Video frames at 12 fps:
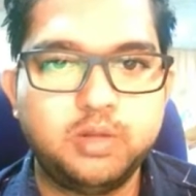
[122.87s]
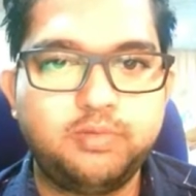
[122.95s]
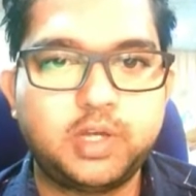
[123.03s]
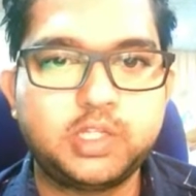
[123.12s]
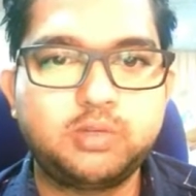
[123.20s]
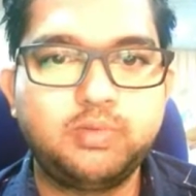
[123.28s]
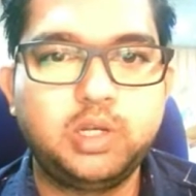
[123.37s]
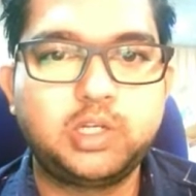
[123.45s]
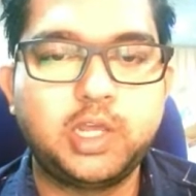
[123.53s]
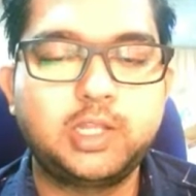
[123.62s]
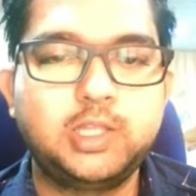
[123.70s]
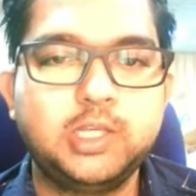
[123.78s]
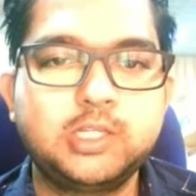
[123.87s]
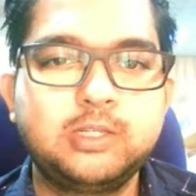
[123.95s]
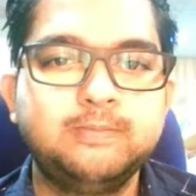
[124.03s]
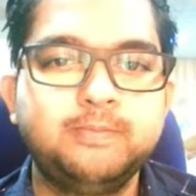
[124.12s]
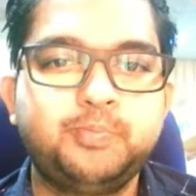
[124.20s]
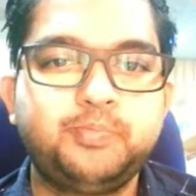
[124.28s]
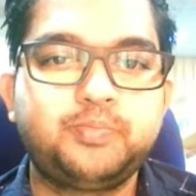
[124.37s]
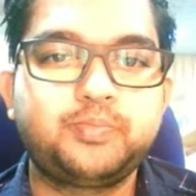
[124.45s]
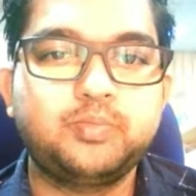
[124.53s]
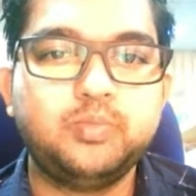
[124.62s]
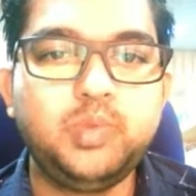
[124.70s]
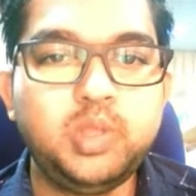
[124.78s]
First we'll take this
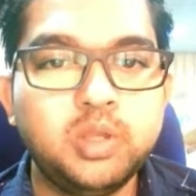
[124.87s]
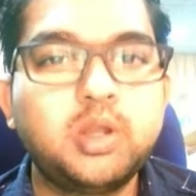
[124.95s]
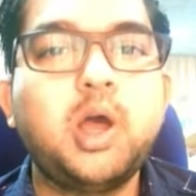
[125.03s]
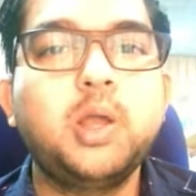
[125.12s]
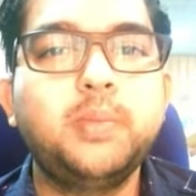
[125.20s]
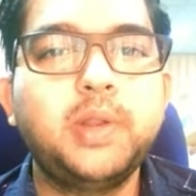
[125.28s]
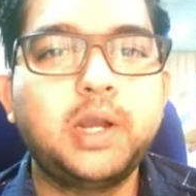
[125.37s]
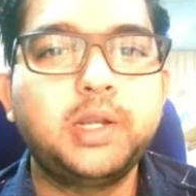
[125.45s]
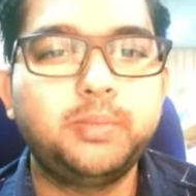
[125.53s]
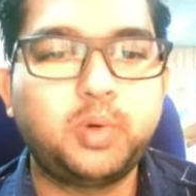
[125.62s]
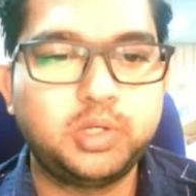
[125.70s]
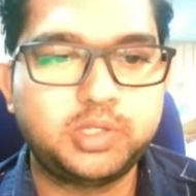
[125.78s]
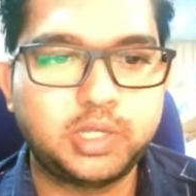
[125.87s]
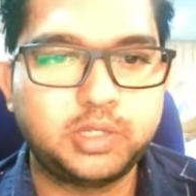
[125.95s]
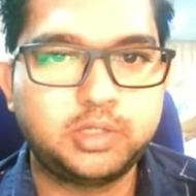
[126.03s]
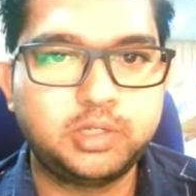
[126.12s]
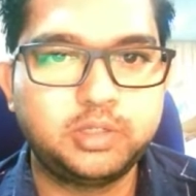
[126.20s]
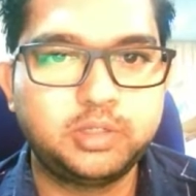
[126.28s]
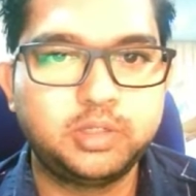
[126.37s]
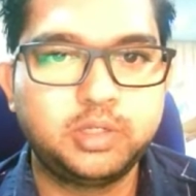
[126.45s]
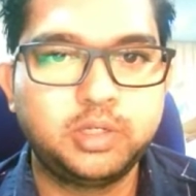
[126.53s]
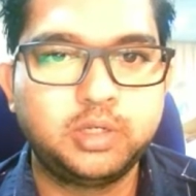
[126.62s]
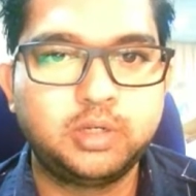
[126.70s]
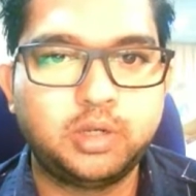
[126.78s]
carbon at the body center
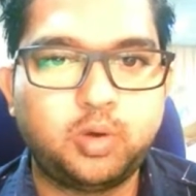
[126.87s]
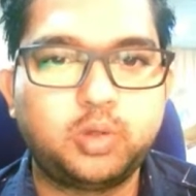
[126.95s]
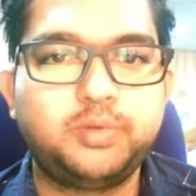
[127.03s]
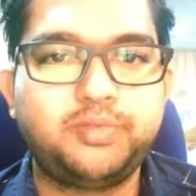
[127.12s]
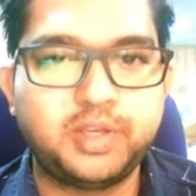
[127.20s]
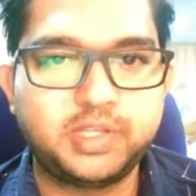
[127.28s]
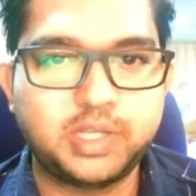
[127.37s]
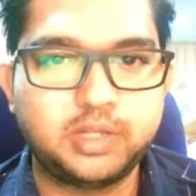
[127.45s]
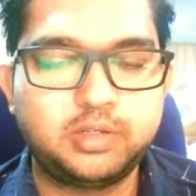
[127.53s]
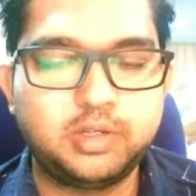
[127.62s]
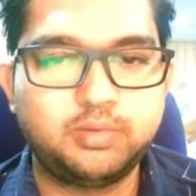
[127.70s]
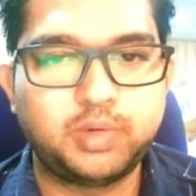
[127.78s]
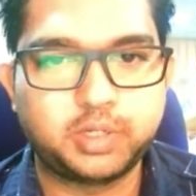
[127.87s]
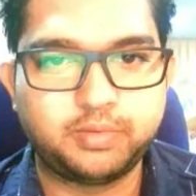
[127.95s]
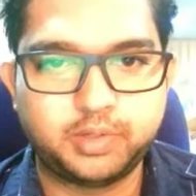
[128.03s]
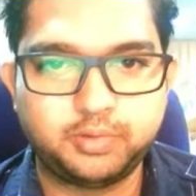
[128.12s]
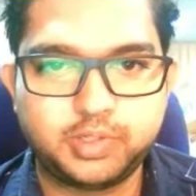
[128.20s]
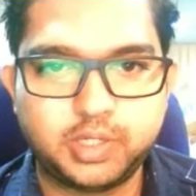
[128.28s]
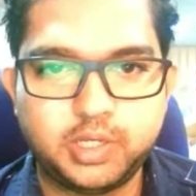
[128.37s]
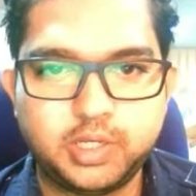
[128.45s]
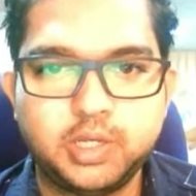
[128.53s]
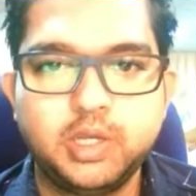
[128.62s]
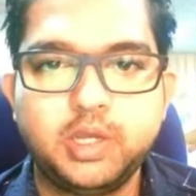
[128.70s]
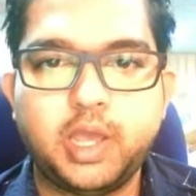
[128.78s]
or the face center, whatever you say,
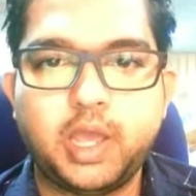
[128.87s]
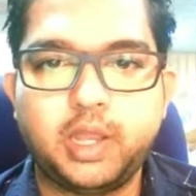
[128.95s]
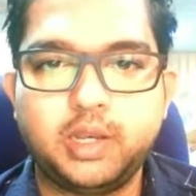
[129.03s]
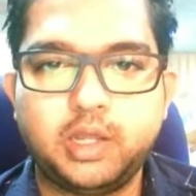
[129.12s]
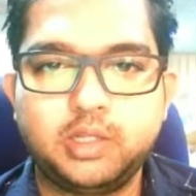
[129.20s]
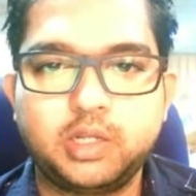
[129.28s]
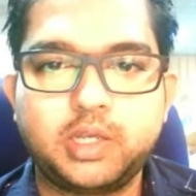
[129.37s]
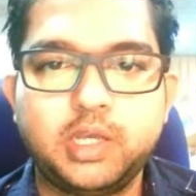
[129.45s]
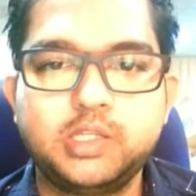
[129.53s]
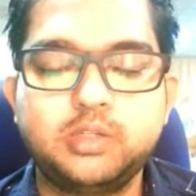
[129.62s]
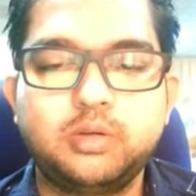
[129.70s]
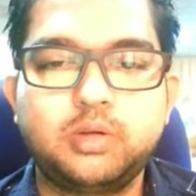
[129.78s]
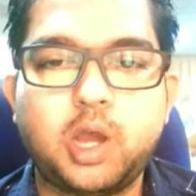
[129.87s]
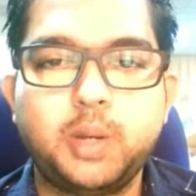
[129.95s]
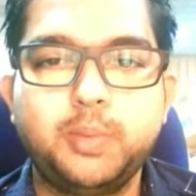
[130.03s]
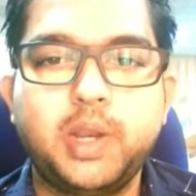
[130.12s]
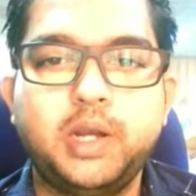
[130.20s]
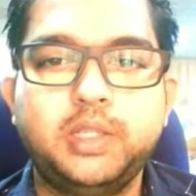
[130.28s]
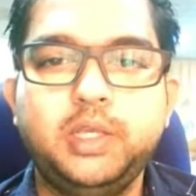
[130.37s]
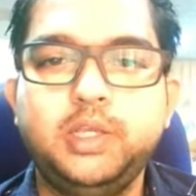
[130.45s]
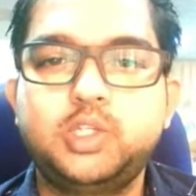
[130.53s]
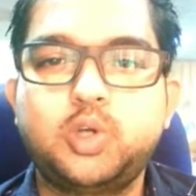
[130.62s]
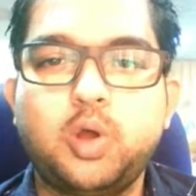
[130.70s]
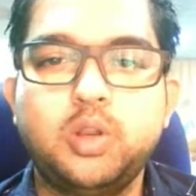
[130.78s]
and another case carbon at the
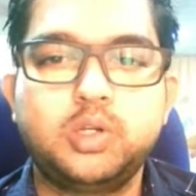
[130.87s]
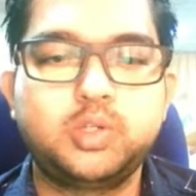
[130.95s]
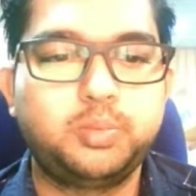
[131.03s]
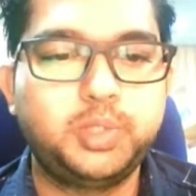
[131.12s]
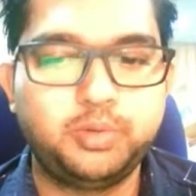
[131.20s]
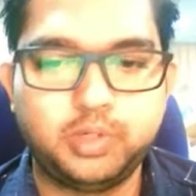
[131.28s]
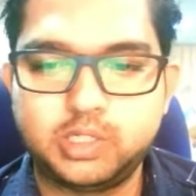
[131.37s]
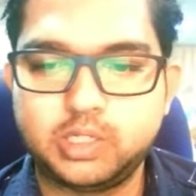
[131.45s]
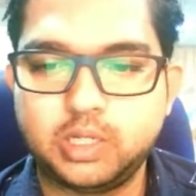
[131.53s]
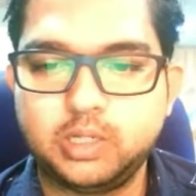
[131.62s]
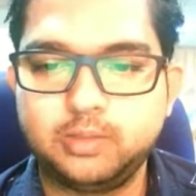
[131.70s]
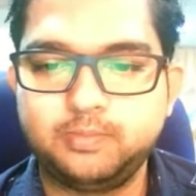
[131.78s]
each corners of the unit cell.